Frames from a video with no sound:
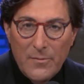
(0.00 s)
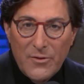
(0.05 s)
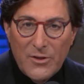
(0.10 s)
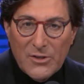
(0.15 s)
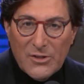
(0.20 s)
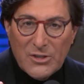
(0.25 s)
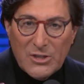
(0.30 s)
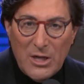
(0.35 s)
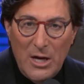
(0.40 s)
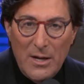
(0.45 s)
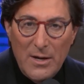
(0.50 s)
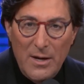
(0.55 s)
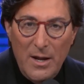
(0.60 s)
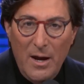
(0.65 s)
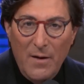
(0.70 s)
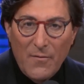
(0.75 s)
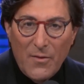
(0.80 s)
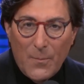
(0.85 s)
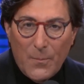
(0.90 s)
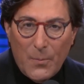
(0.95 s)
The son
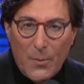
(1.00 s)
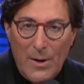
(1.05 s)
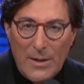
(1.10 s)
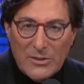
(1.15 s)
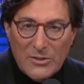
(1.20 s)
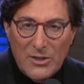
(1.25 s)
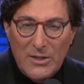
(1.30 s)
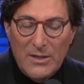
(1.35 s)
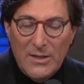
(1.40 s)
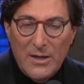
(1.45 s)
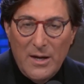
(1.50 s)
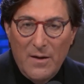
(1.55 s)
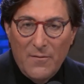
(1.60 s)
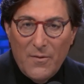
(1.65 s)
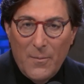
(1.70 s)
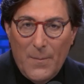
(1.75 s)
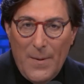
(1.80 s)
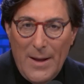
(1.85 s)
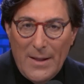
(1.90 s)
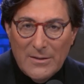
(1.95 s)
of the president of
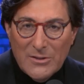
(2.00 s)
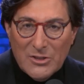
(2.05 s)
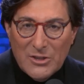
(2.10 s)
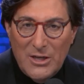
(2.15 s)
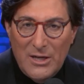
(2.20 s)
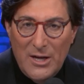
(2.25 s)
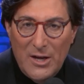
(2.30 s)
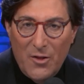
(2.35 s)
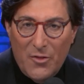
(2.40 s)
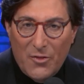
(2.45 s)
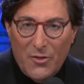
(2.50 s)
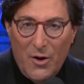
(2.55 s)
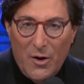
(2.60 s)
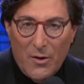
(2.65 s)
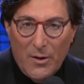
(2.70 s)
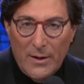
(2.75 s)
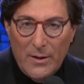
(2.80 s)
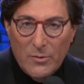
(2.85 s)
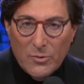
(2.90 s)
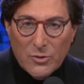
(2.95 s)
the Palestinian
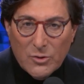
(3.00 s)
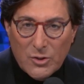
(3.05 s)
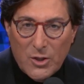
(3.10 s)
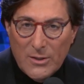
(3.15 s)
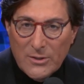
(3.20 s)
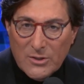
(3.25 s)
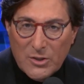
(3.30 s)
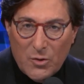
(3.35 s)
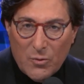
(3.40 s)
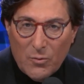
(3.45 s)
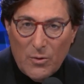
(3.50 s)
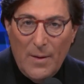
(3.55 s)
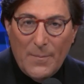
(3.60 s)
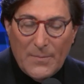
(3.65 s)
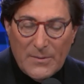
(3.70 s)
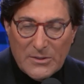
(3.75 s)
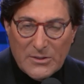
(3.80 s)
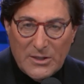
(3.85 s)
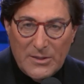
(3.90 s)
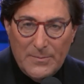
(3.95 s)
Authority, who's as
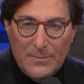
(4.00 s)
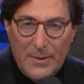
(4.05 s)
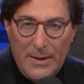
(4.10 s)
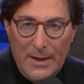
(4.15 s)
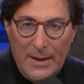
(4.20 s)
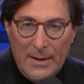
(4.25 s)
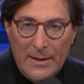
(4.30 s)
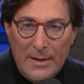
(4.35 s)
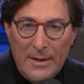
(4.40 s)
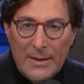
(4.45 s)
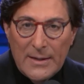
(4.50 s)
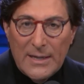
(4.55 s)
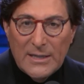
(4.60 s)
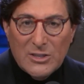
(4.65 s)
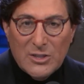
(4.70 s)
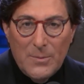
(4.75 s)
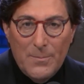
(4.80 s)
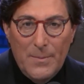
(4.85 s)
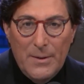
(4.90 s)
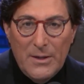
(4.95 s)
corrupt as can be,
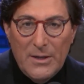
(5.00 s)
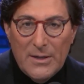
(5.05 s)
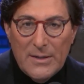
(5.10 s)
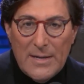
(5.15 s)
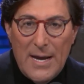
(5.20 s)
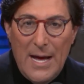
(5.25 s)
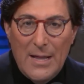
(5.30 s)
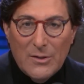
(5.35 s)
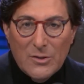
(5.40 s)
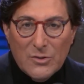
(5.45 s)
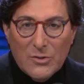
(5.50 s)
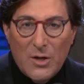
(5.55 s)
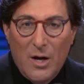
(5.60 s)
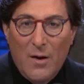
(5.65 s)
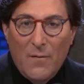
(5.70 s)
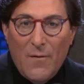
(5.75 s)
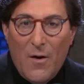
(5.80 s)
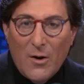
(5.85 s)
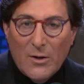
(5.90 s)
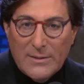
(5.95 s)
gets $1 million
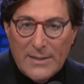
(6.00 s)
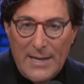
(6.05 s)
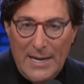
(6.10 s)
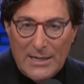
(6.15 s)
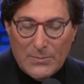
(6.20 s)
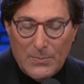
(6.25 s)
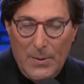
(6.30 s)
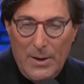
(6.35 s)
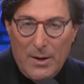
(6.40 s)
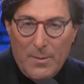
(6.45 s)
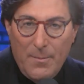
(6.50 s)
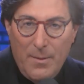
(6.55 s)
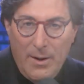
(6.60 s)
of our taxpayer